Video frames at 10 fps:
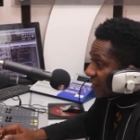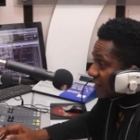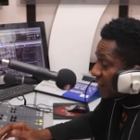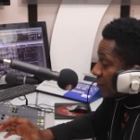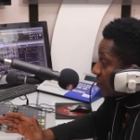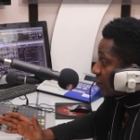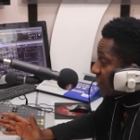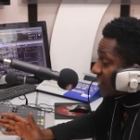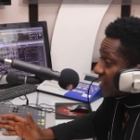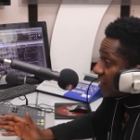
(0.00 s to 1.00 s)
anything. Okay.
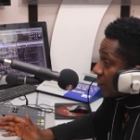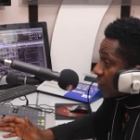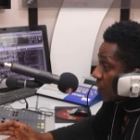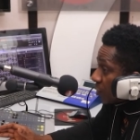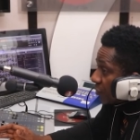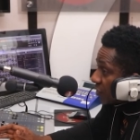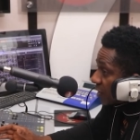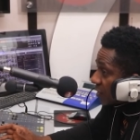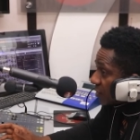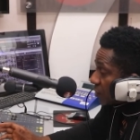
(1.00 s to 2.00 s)
Present anybody want to
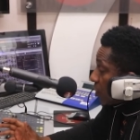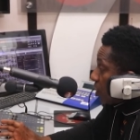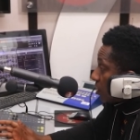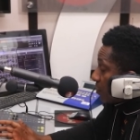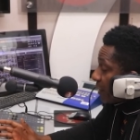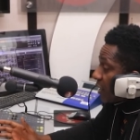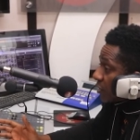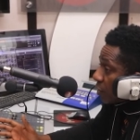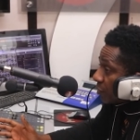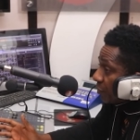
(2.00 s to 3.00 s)
present. Okay. So long the
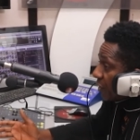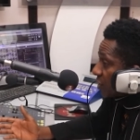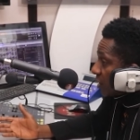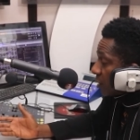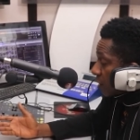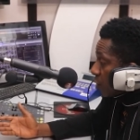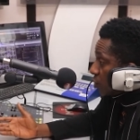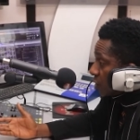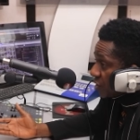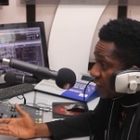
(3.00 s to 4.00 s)
players are on the pitch and the
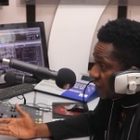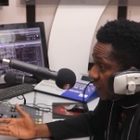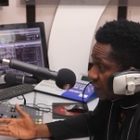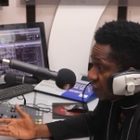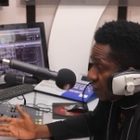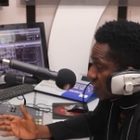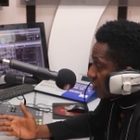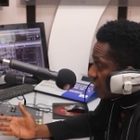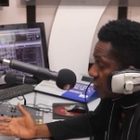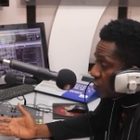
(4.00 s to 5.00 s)
coach gives them the
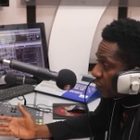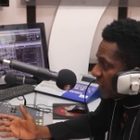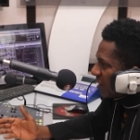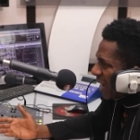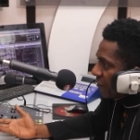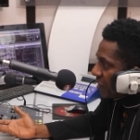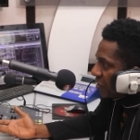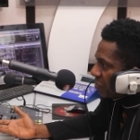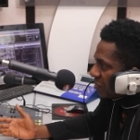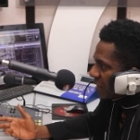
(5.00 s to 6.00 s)
direction they need to play. I
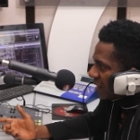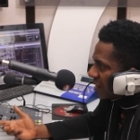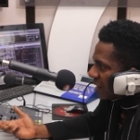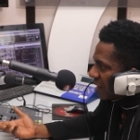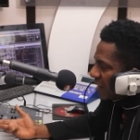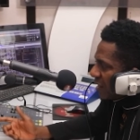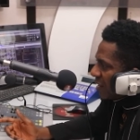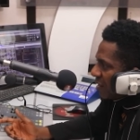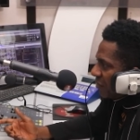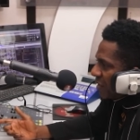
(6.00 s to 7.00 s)
really don't think uh,
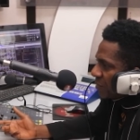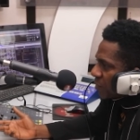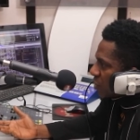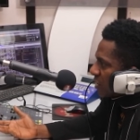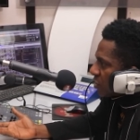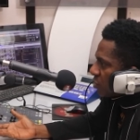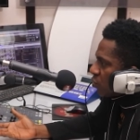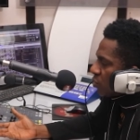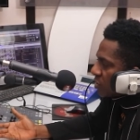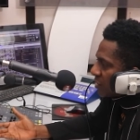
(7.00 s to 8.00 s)
really because as
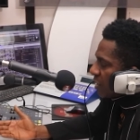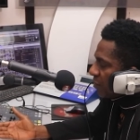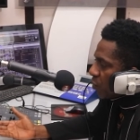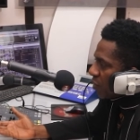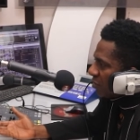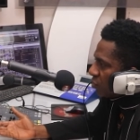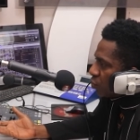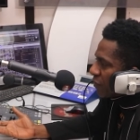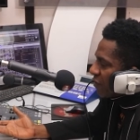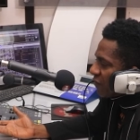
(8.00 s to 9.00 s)
who is tell me one,
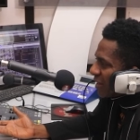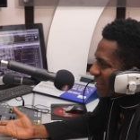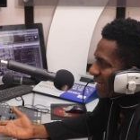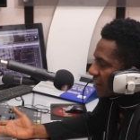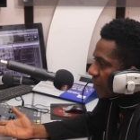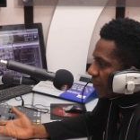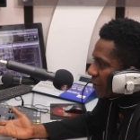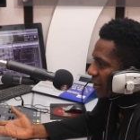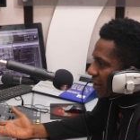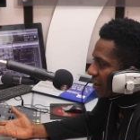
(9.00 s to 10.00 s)
two, three fantastic. He
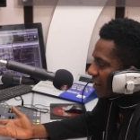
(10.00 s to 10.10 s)
said there was a